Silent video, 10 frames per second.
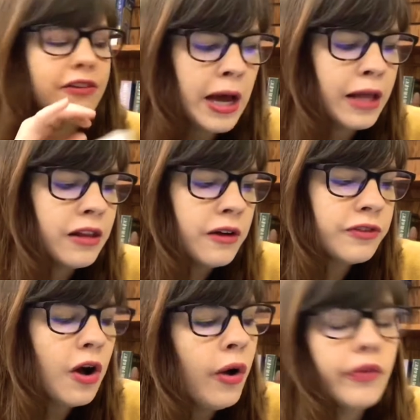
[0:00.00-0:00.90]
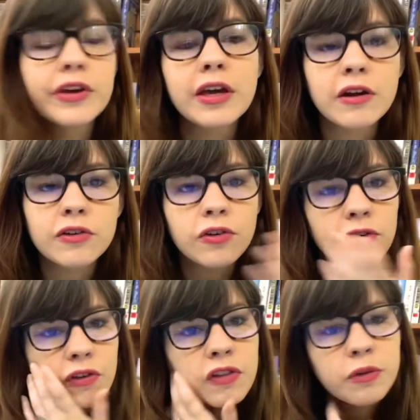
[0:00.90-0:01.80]
I loved all the
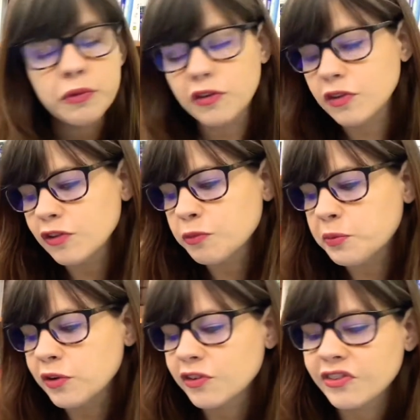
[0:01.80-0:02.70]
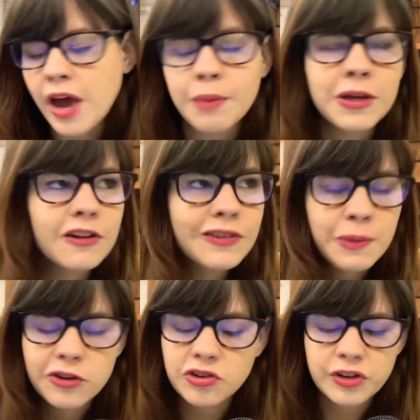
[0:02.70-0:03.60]
characters in this book, Simon
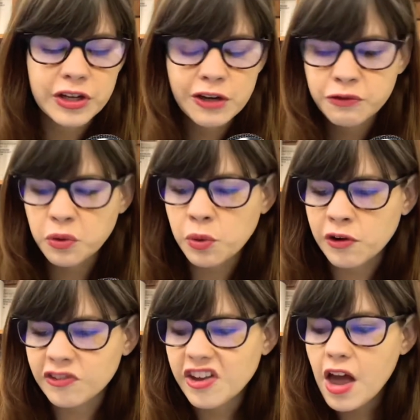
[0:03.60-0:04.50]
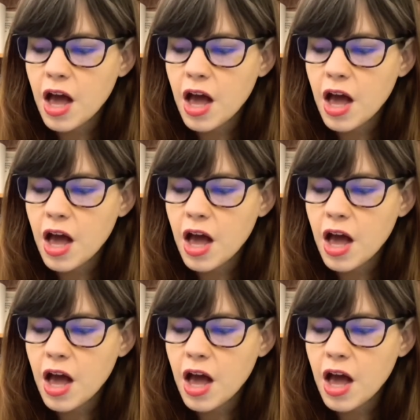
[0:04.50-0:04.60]
especially, of course,